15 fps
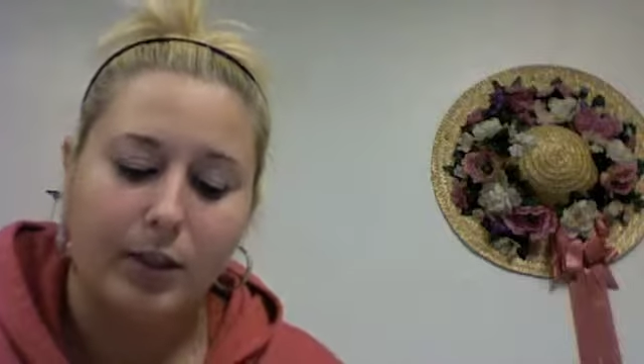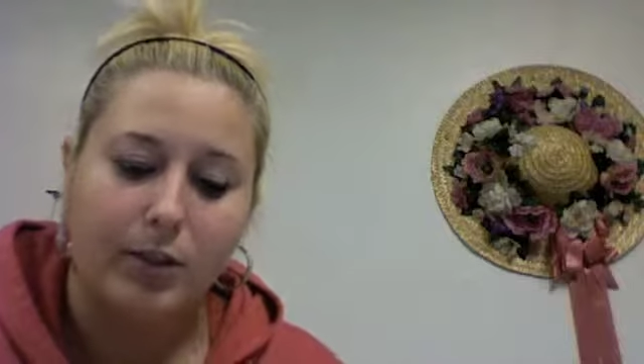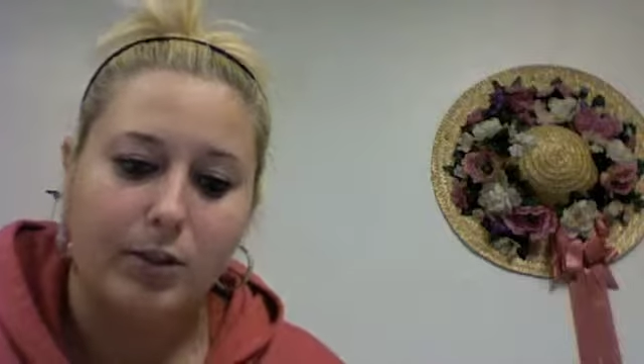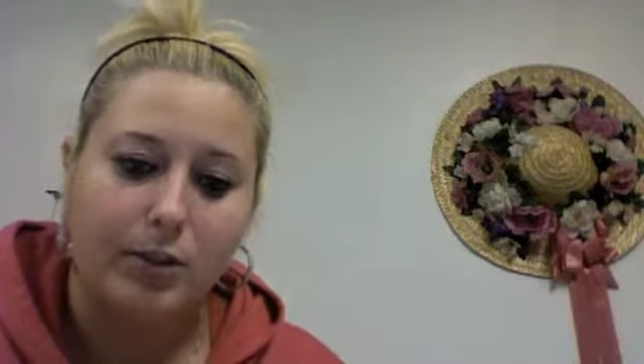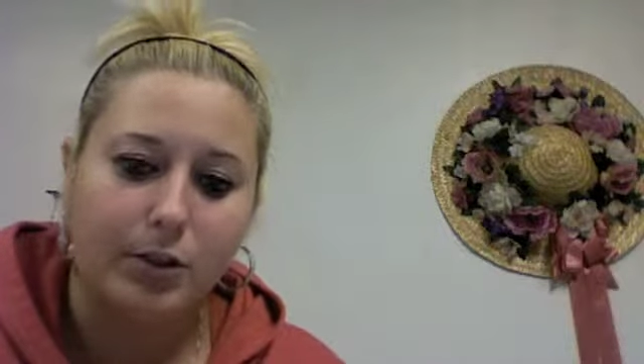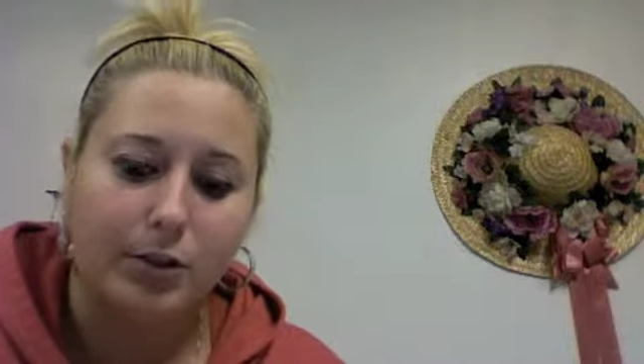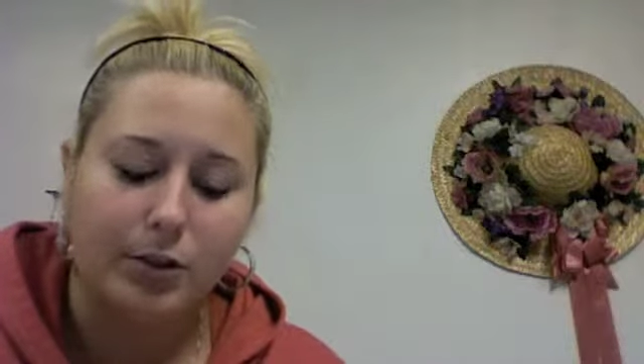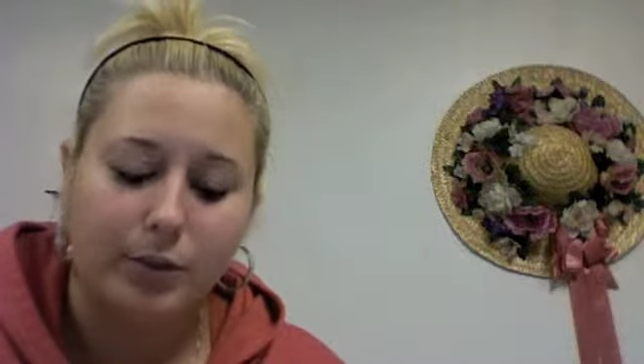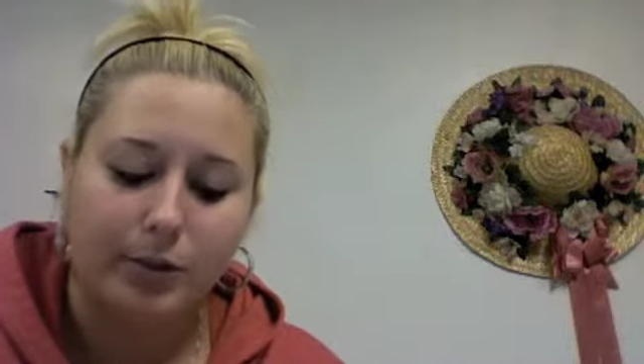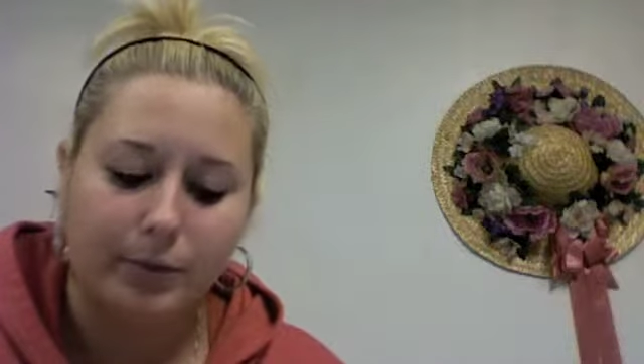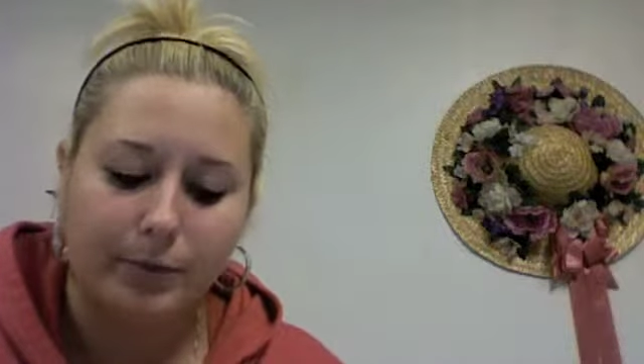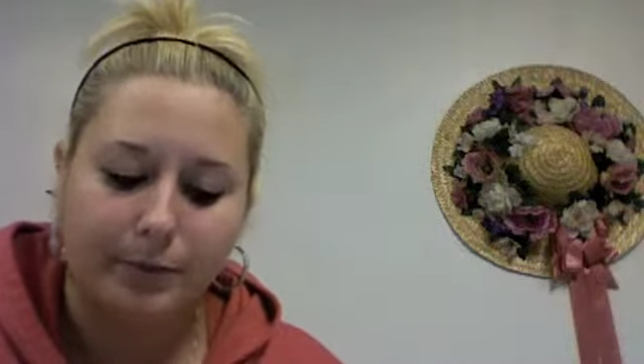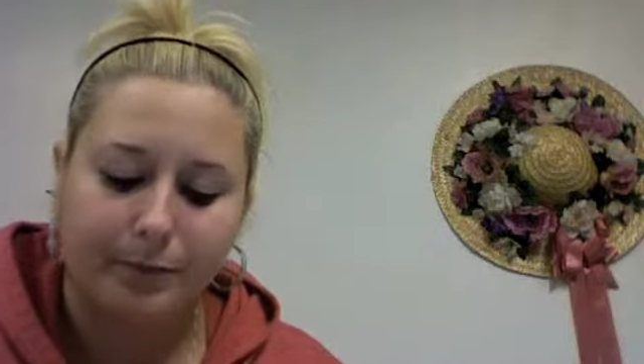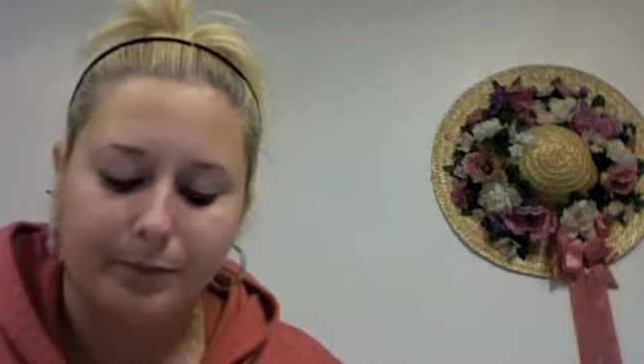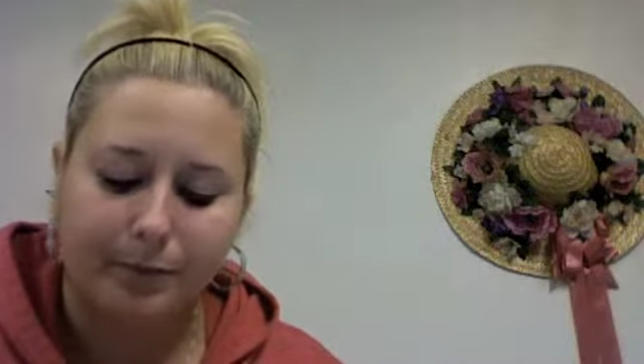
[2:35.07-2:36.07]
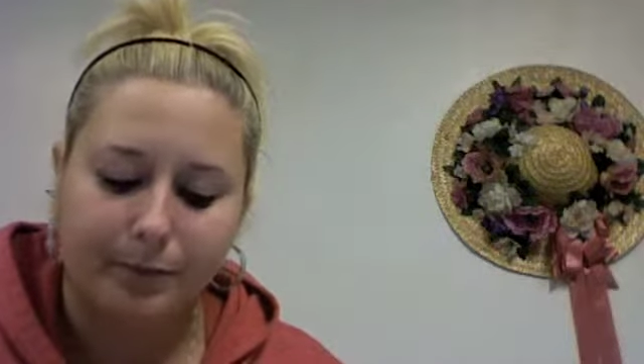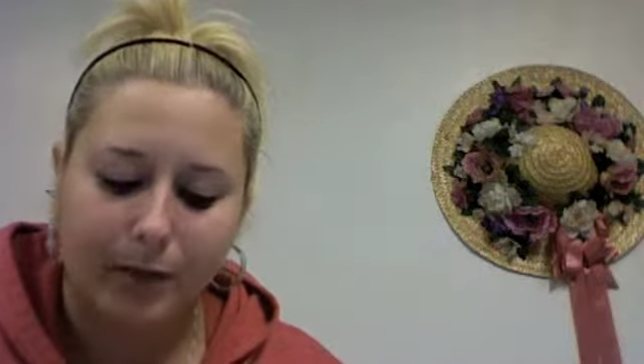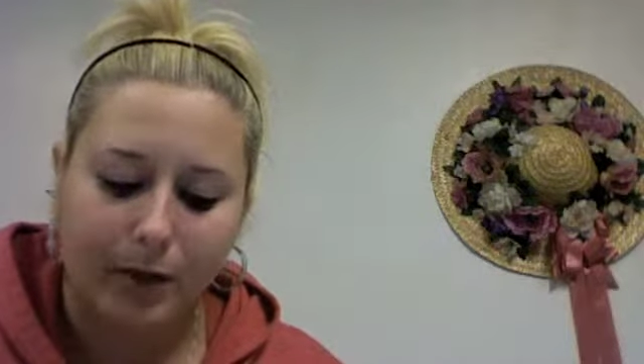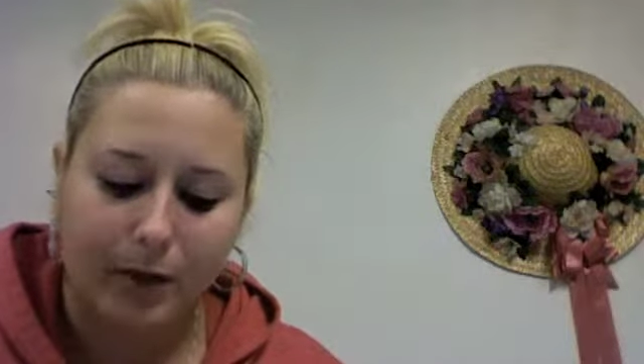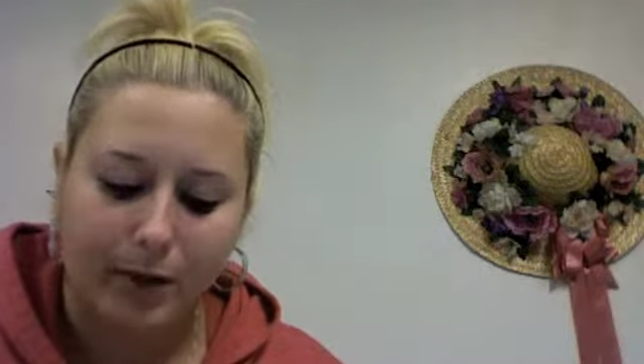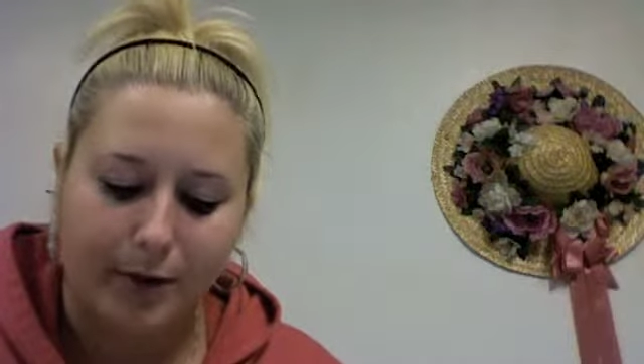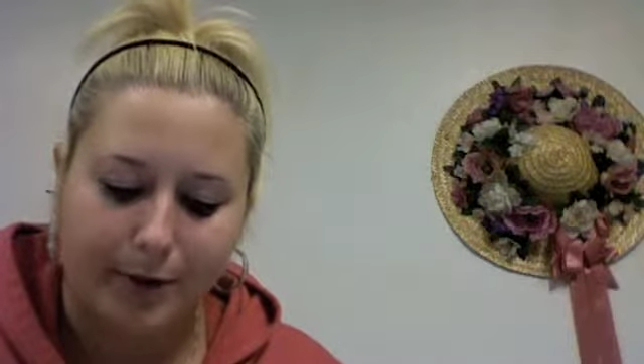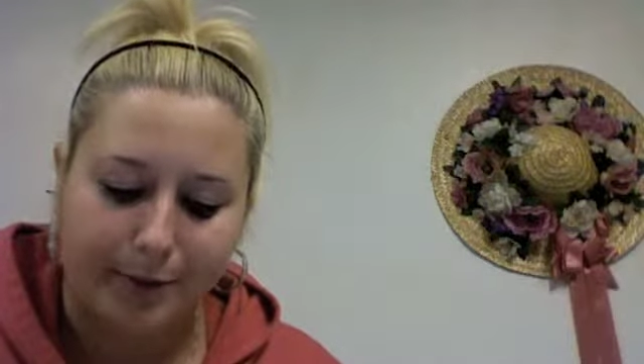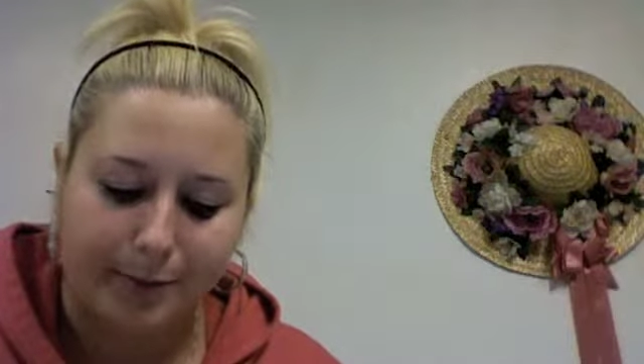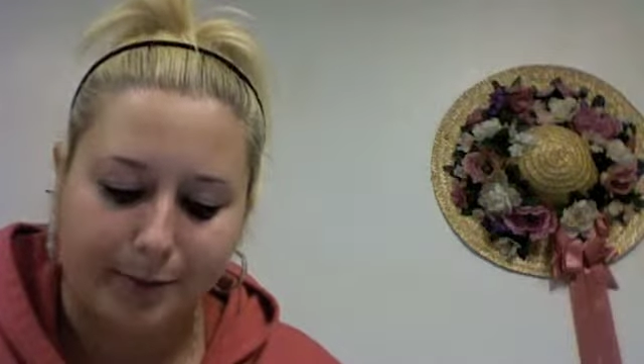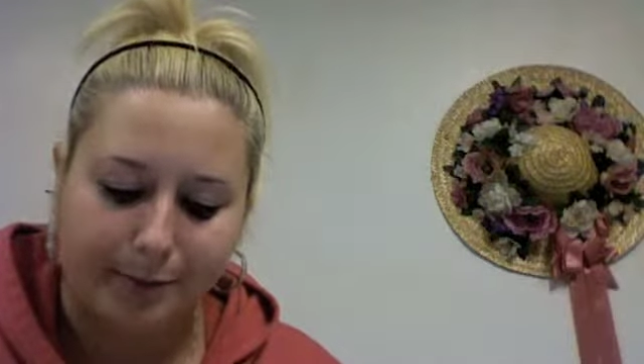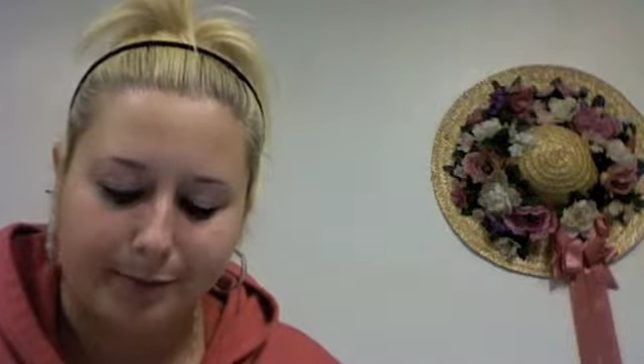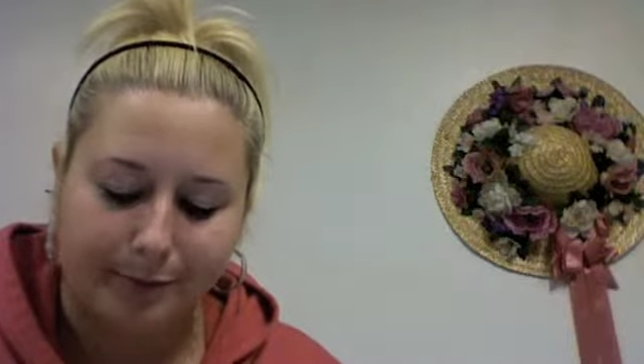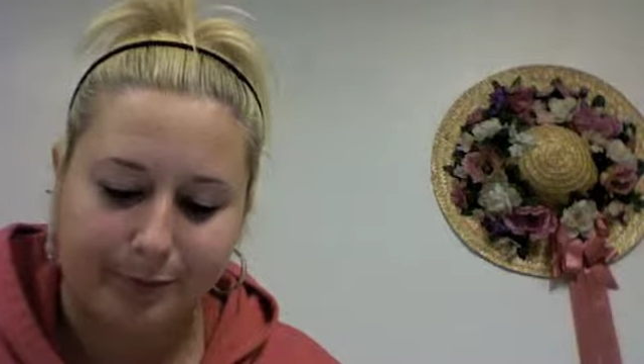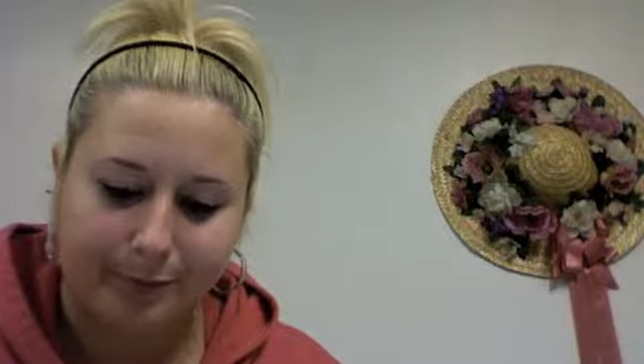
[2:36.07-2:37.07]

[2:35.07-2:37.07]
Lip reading: So, the